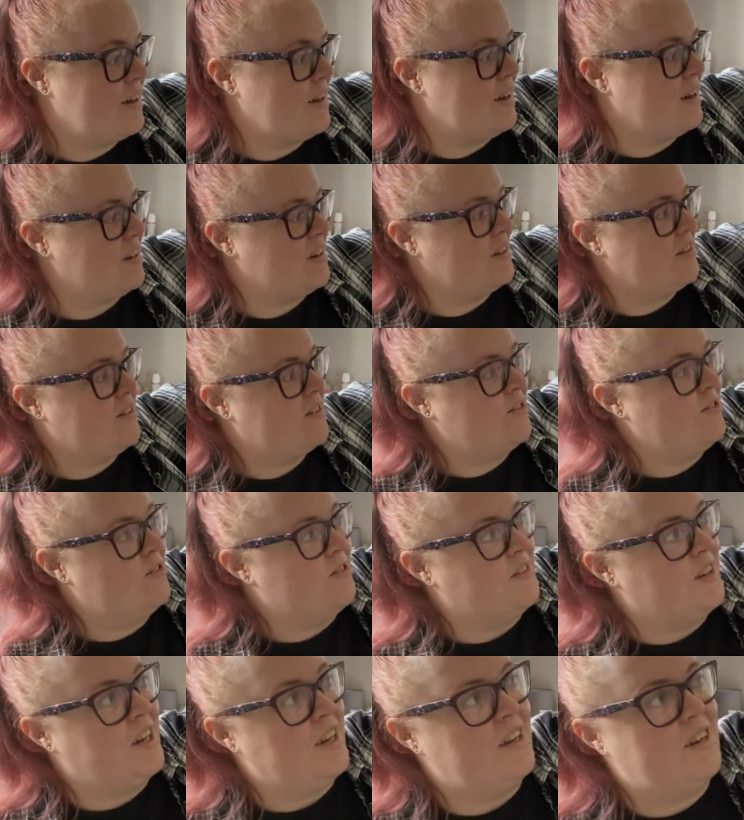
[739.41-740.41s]
And I saw
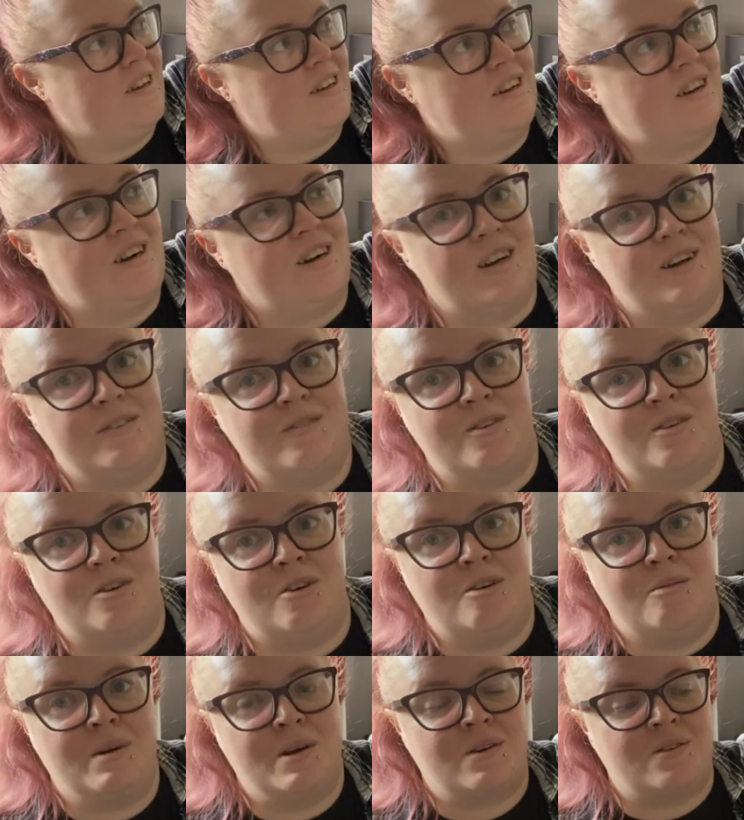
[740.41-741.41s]
it and I thought,
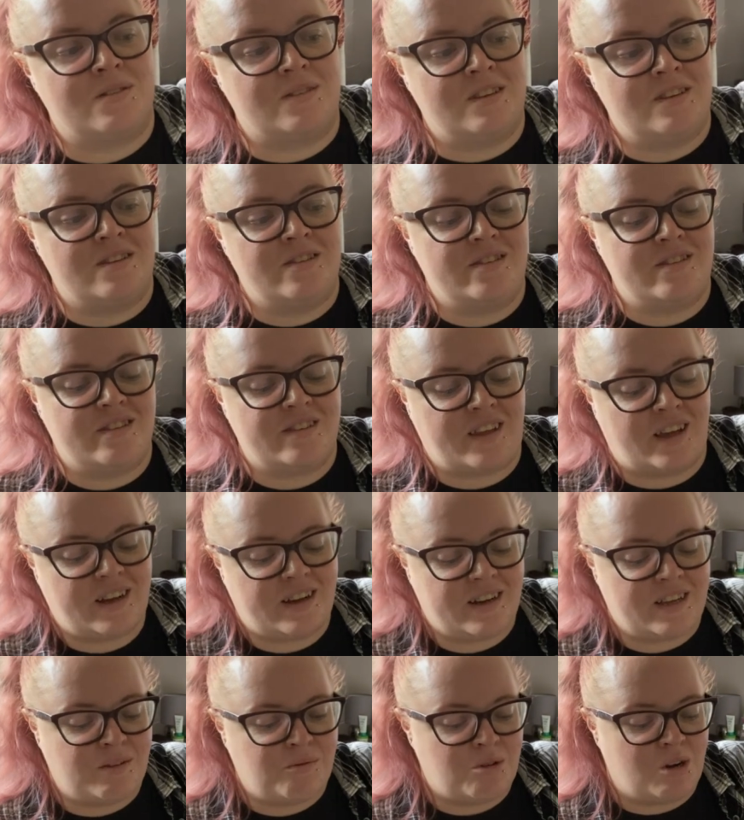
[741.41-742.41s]
oh my God, this is
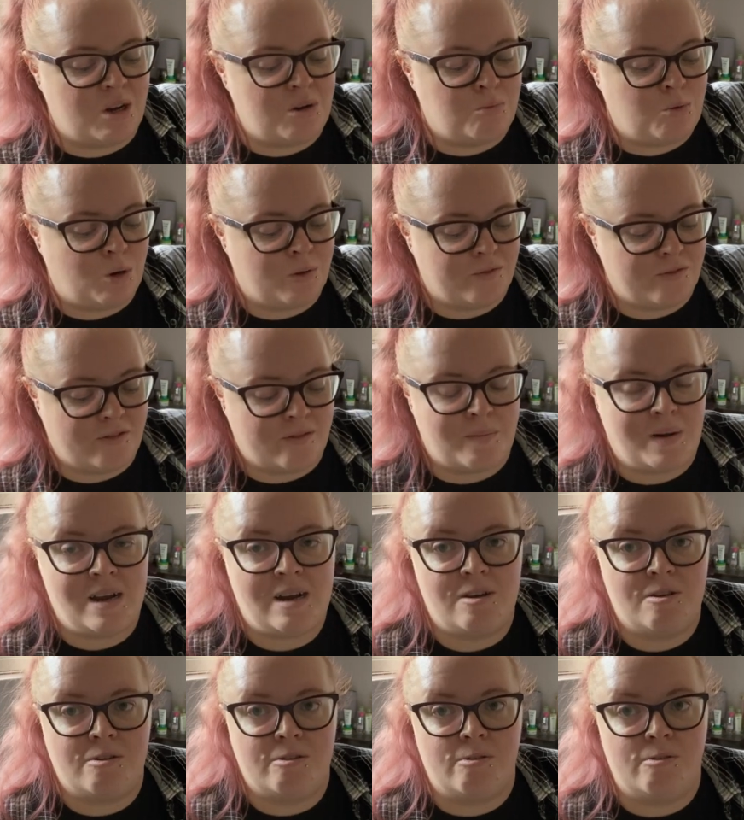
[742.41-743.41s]
exactly what I want for my
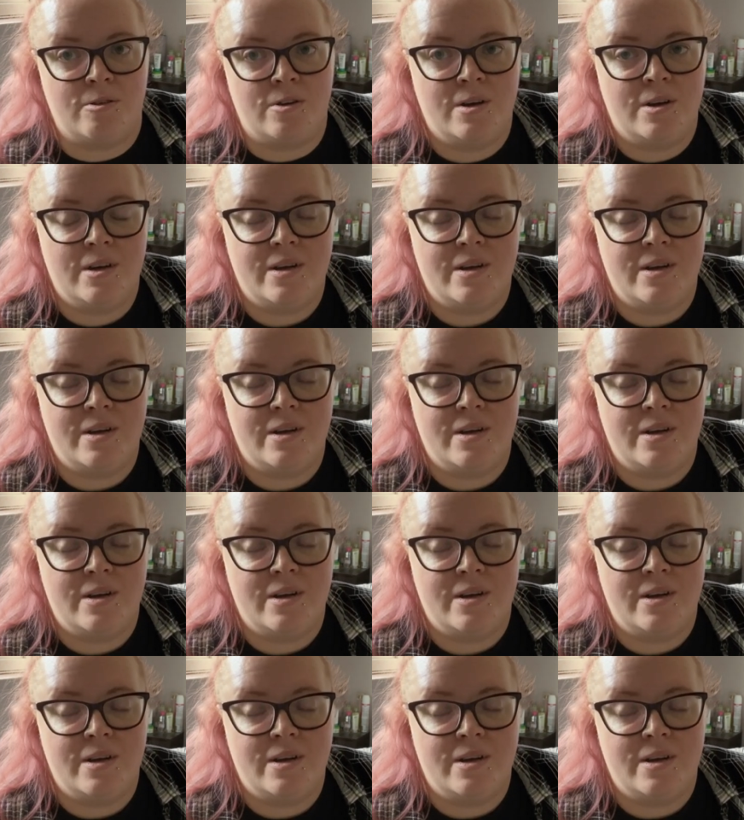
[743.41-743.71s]
little